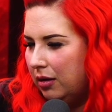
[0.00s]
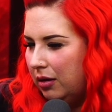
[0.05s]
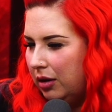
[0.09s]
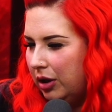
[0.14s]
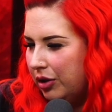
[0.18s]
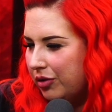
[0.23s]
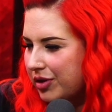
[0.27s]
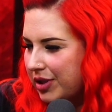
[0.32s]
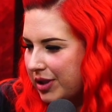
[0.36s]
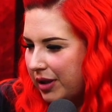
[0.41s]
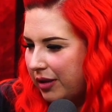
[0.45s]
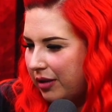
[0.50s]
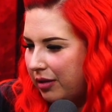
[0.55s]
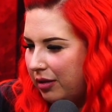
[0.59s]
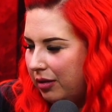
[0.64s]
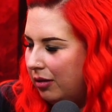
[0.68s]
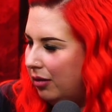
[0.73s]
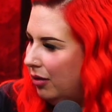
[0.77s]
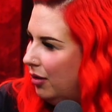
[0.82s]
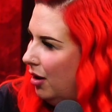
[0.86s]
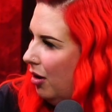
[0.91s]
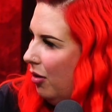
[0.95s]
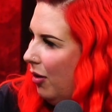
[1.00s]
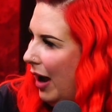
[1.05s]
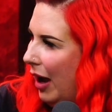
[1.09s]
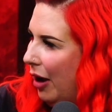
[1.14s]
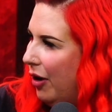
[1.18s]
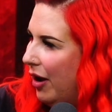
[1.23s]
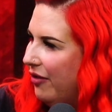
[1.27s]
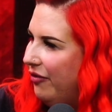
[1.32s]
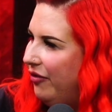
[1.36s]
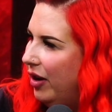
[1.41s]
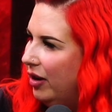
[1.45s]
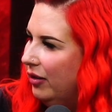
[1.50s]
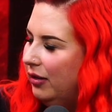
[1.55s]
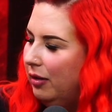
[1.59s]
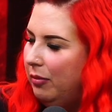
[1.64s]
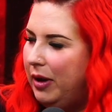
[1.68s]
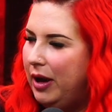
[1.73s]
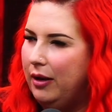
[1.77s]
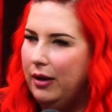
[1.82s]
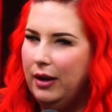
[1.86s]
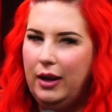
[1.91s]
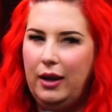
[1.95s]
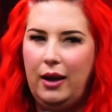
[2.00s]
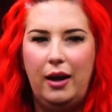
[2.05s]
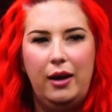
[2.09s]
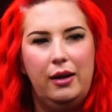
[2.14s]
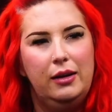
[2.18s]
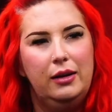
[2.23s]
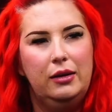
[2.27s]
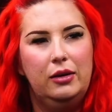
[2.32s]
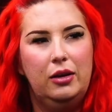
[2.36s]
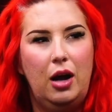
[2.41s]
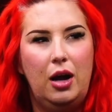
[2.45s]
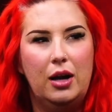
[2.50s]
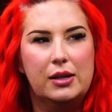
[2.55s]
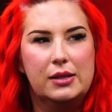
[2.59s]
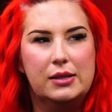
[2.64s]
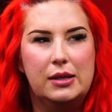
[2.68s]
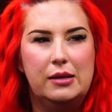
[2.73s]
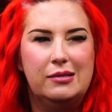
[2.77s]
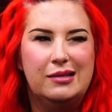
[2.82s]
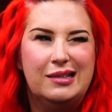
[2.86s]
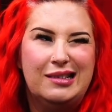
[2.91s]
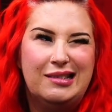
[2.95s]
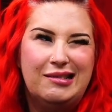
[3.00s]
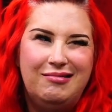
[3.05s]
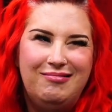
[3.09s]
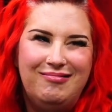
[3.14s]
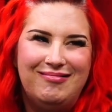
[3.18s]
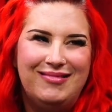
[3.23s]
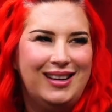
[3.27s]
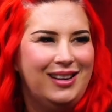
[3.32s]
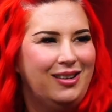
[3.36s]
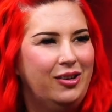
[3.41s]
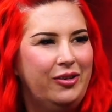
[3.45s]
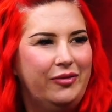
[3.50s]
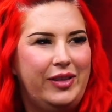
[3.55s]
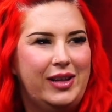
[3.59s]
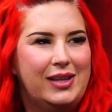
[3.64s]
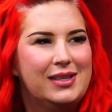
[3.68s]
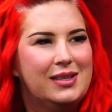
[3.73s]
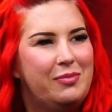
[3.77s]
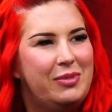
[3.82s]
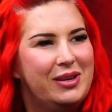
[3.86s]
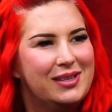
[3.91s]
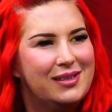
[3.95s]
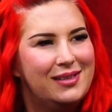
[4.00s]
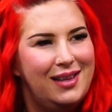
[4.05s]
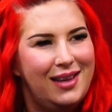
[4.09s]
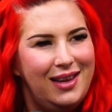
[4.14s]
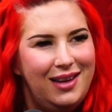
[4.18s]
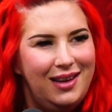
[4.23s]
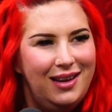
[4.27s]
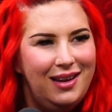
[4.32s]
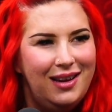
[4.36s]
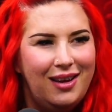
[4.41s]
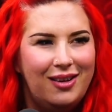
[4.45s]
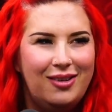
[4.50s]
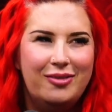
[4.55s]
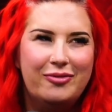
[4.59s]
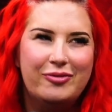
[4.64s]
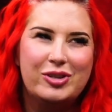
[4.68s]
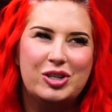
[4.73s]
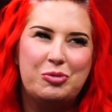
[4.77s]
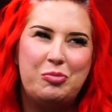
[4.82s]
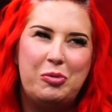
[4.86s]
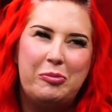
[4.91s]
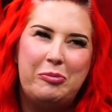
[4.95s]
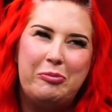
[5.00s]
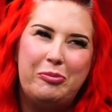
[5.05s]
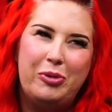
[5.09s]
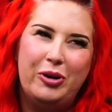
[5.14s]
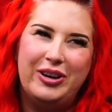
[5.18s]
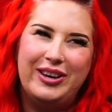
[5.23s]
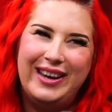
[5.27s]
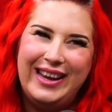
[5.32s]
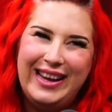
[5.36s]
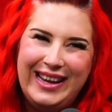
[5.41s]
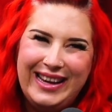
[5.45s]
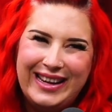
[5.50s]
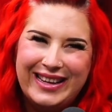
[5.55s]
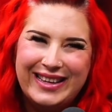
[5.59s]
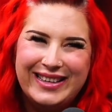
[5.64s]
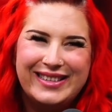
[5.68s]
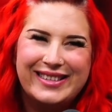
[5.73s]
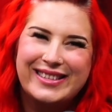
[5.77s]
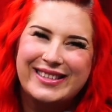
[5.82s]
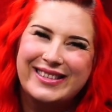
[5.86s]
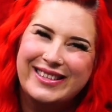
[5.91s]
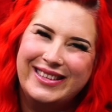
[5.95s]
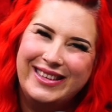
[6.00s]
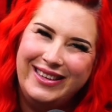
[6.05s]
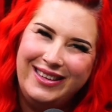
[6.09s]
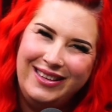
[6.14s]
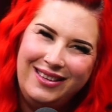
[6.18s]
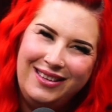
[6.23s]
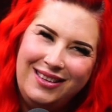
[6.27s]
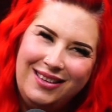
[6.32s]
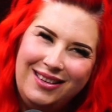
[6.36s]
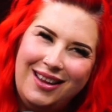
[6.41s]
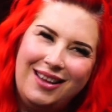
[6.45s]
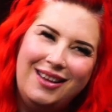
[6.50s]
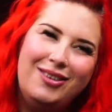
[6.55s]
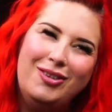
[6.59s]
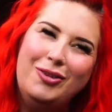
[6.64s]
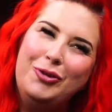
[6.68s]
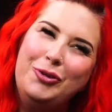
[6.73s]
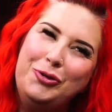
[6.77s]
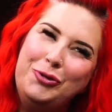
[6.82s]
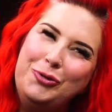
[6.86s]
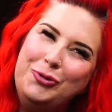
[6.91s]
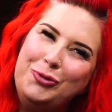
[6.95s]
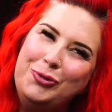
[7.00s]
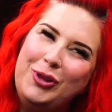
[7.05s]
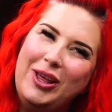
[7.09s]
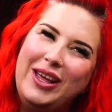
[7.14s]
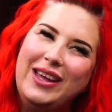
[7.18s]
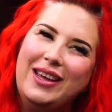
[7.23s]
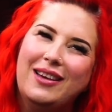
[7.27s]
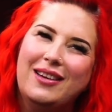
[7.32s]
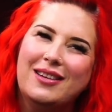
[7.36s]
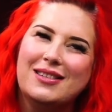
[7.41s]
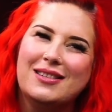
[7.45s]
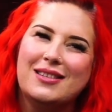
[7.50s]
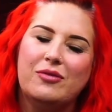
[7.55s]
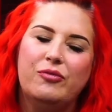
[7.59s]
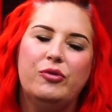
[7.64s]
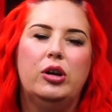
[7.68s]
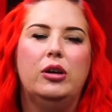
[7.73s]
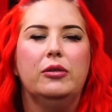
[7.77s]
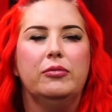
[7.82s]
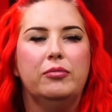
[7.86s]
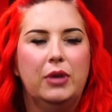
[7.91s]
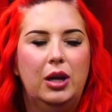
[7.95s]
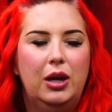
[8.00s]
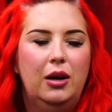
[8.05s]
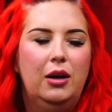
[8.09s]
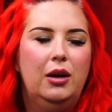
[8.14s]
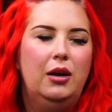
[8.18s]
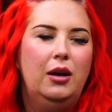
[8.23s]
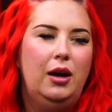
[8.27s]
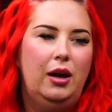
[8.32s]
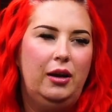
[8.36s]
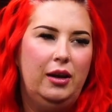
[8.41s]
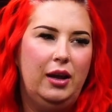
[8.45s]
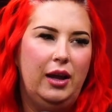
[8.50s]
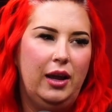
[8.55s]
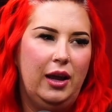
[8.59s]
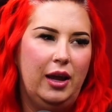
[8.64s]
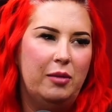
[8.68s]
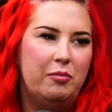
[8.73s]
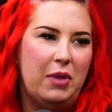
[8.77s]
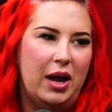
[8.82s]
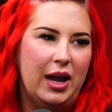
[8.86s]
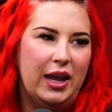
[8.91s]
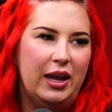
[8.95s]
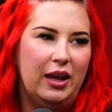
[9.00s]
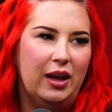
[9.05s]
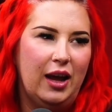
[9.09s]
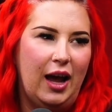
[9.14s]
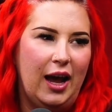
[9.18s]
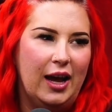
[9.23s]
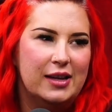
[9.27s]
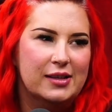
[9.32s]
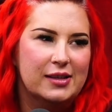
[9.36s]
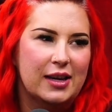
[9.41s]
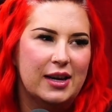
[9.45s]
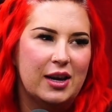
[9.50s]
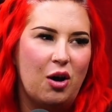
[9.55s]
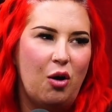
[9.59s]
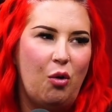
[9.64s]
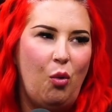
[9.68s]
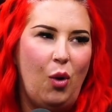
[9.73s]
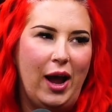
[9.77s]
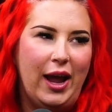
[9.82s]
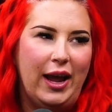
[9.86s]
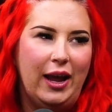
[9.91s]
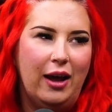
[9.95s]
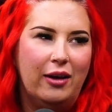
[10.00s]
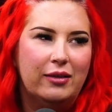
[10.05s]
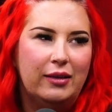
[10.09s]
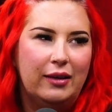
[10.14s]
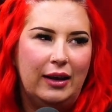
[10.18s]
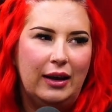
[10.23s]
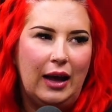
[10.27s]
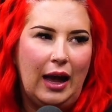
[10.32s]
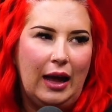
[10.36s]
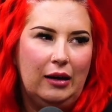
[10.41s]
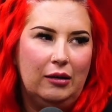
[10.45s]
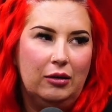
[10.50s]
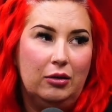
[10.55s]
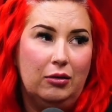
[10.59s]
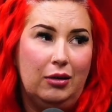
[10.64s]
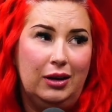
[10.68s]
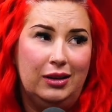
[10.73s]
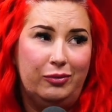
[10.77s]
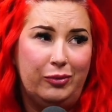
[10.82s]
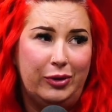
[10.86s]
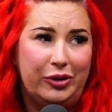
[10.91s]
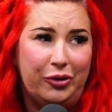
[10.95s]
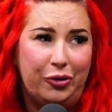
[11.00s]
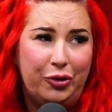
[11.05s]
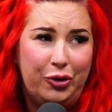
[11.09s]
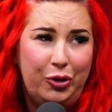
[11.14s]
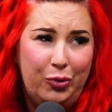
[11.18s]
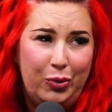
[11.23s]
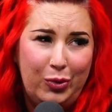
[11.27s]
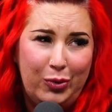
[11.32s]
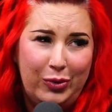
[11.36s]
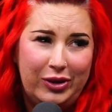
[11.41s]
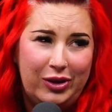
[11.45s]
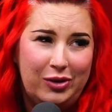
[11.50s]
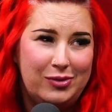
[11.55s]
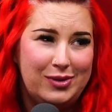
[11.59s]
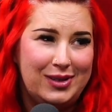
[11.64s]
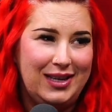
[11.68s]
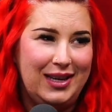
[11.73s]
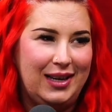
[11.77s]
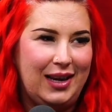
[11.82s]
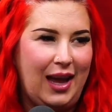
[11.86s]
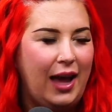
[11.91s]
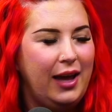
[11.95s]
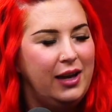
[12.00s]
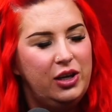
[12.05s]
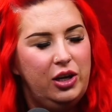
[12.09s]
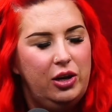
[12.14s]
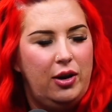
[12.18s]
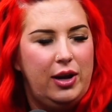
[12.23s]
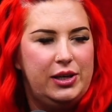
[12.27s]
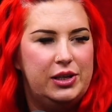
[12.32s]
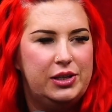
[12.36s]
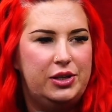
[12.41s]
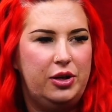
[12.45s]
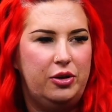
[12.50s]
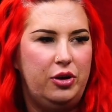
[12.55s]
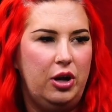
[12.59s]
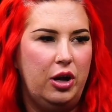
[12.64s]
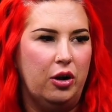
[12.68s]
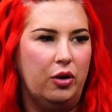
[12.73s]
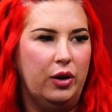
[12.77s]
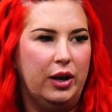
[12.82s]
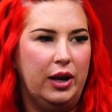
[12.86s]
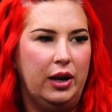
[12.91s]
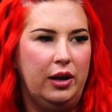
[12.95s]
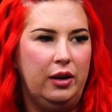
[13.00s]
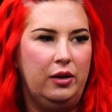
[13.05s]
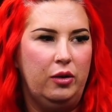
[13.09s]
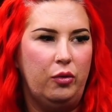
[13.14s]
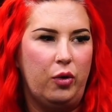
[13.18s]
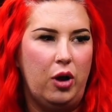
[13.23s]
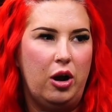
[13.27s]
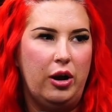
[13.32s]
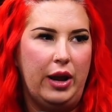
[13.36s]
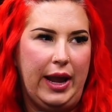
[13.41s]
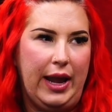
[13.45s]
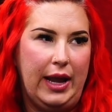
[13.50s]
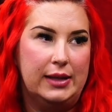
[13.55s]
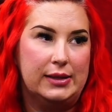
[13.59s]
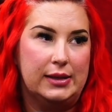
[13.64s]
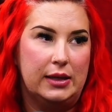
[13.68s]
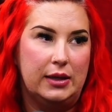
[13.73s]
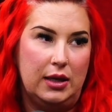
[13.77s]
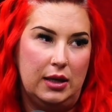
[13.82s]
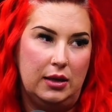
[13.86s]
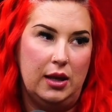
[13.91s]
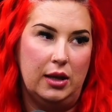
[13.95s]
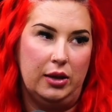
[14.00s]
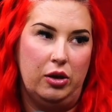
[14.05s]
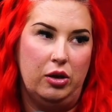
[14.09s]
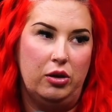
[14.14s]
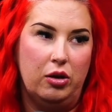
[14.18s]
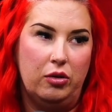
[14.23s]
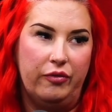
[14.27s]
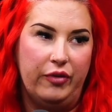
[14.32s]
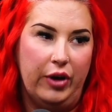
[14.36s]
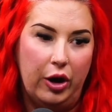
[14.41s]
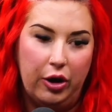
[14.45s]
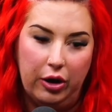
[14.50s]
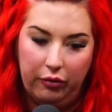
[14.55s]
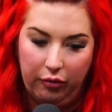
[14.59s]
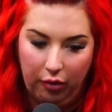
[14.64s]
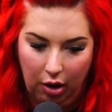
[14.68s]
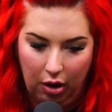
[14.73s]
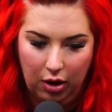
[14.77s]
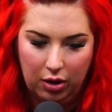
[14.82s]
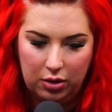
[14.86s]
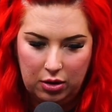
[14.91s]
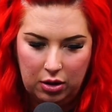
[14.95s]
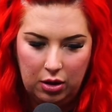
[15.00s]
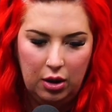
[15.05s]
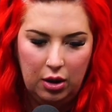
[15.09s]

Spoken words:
used to know how I felt about it. I was like, ooh, I don't know if that's the best thing. I don't know if we should put an ink into skin. I don't know, like, because, well, in my eyes, like a white, I was like, I don't know what they're doing with those ink. I just don't know. And in the wrong hands, I think that could go very wrong.